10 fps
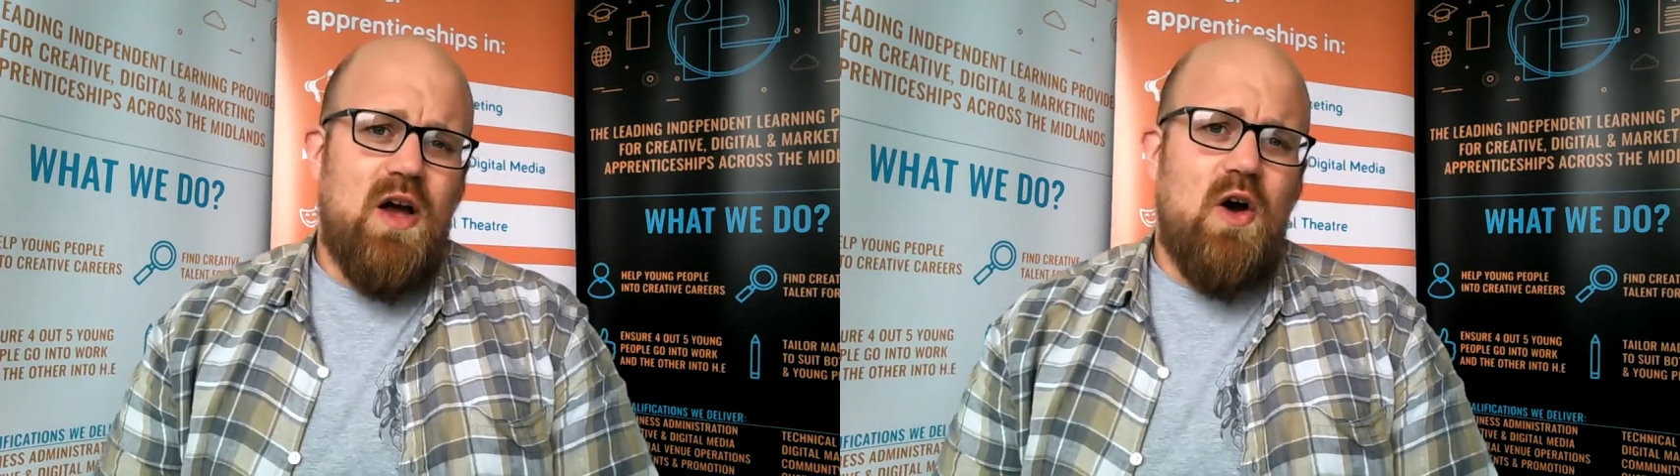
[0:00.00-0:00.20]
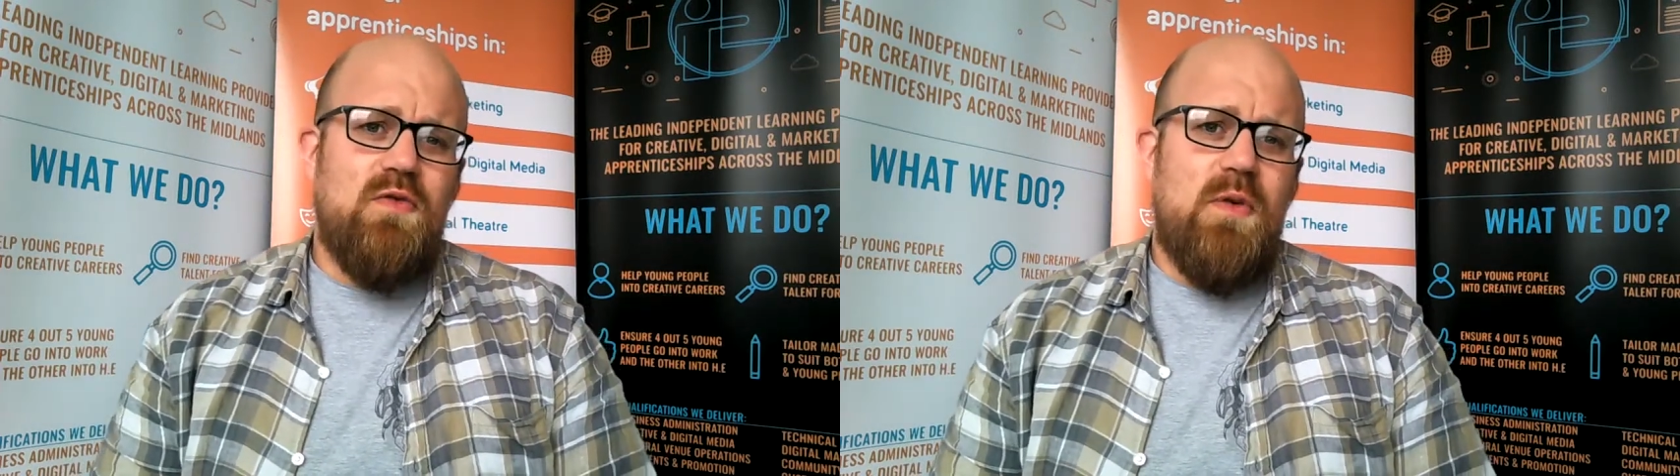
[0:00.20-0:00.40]

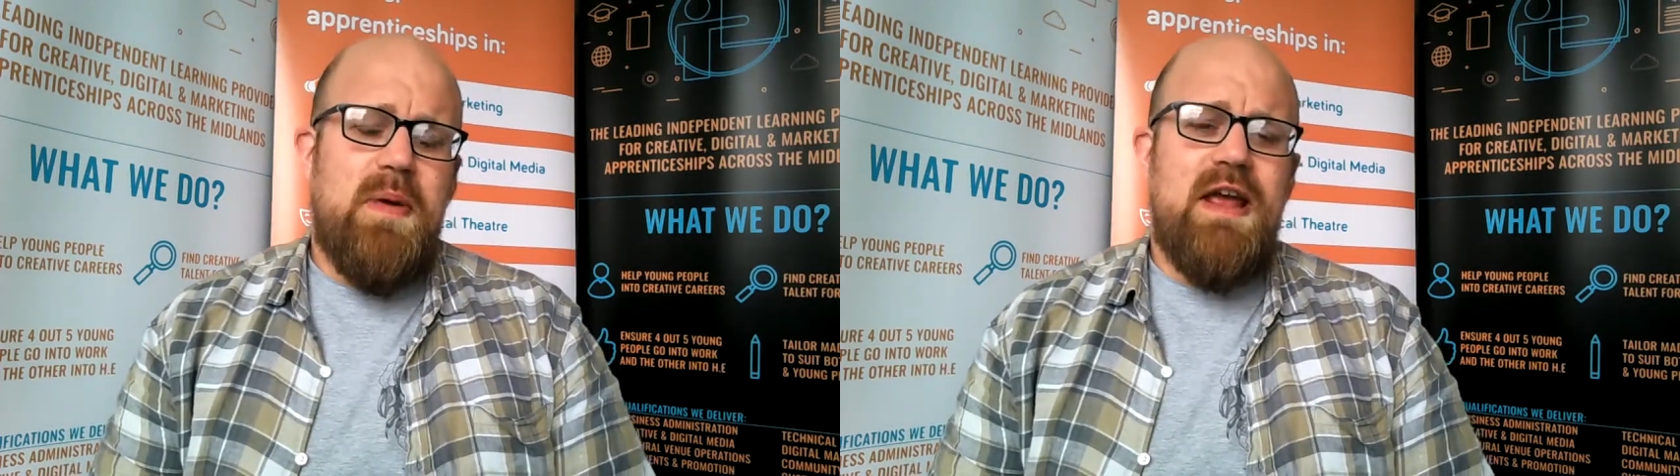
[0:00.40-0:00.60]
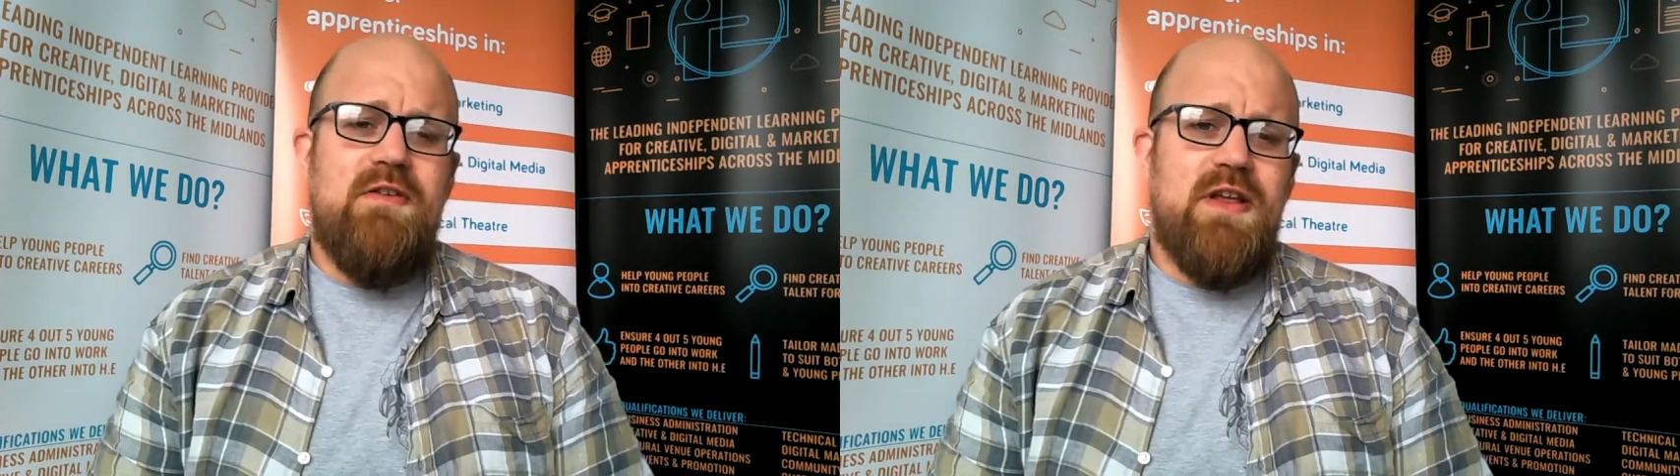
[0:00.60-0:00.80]
over a
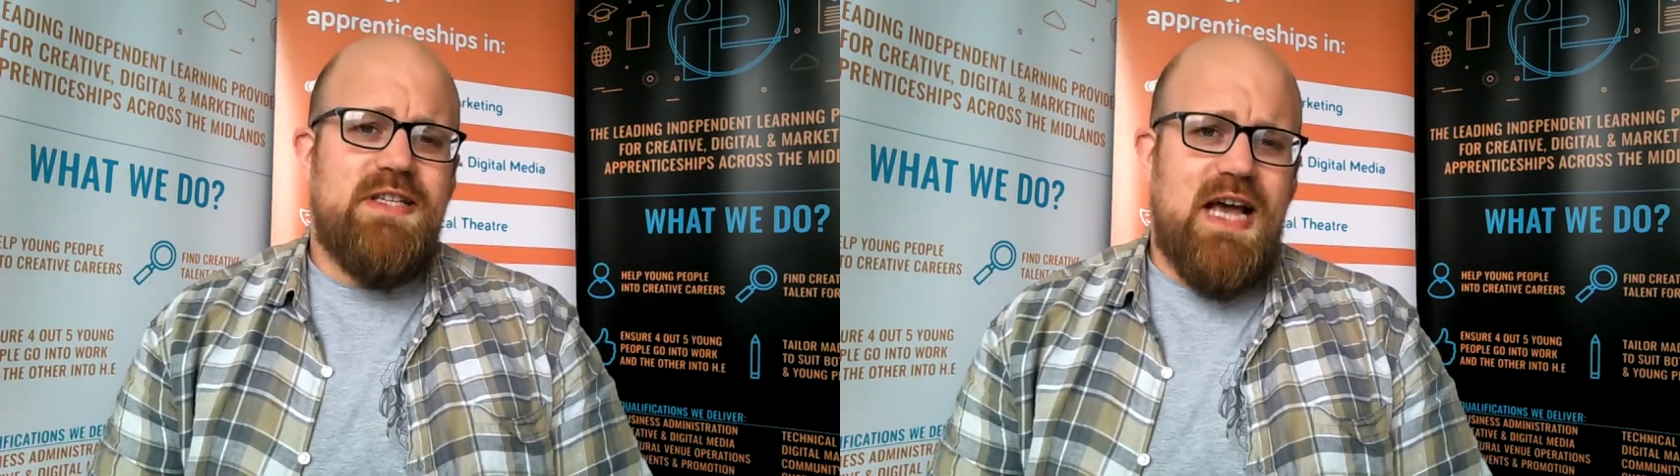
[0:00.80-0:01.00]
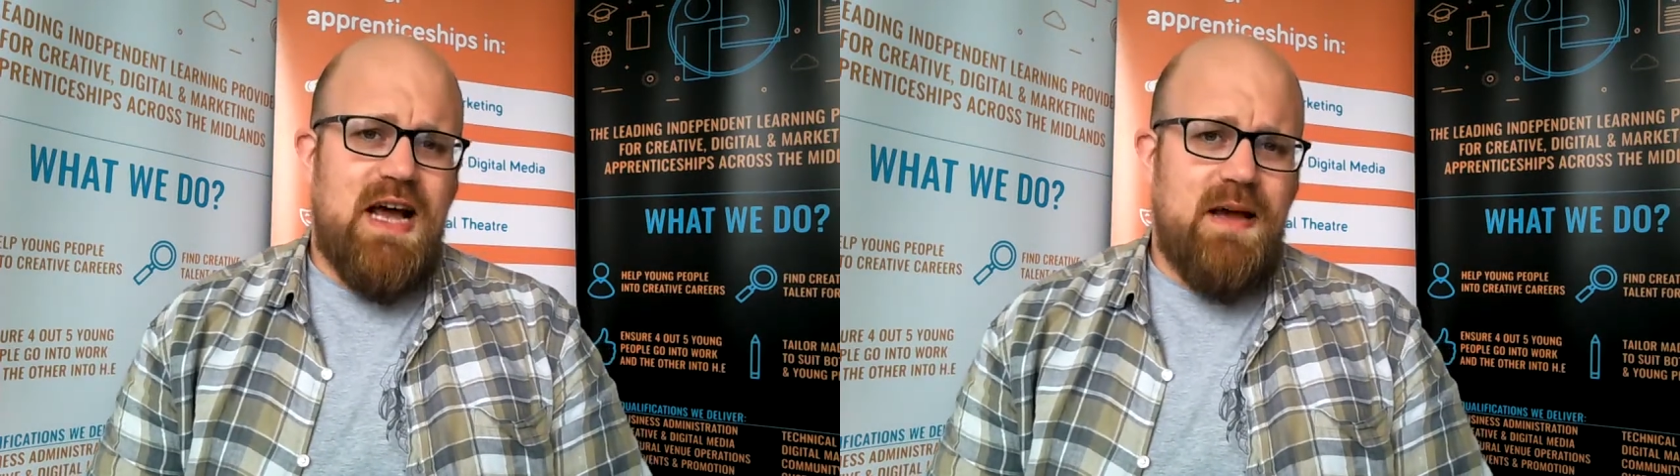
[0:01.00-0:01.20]
period of
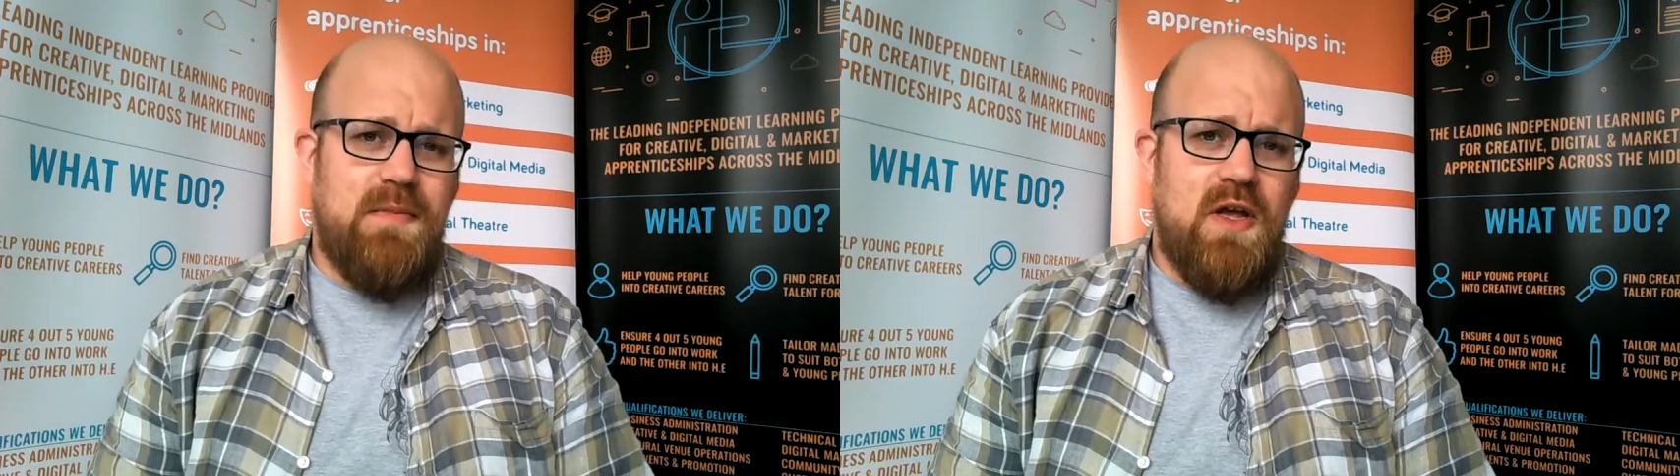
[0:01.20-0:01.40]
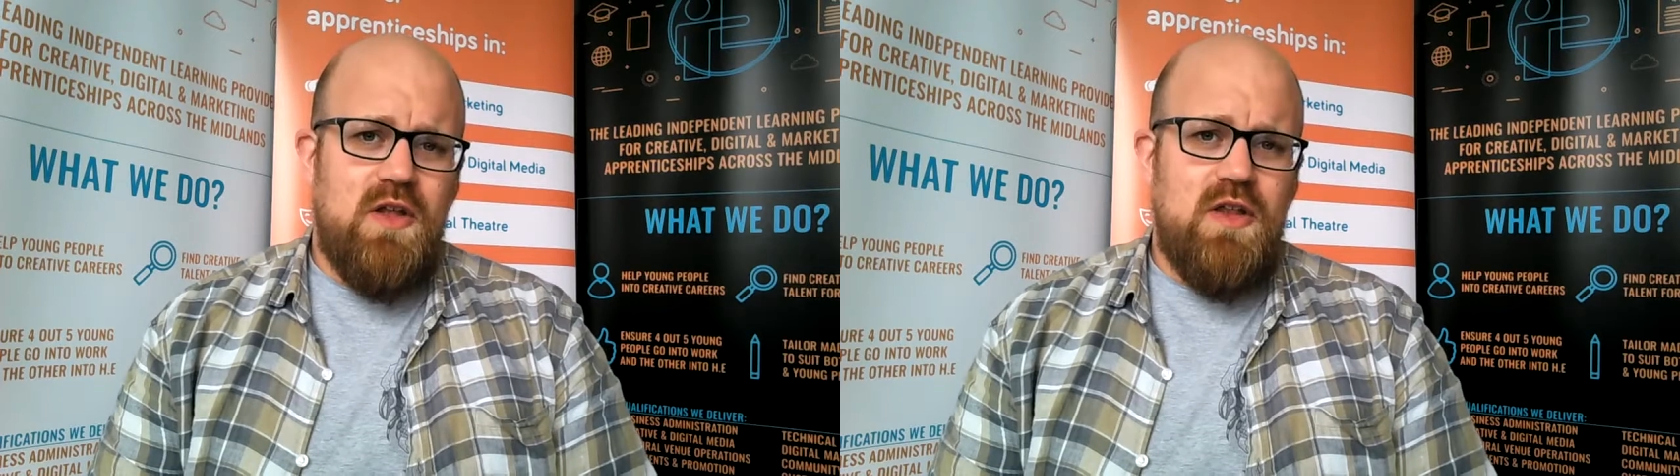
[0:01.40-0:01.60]
time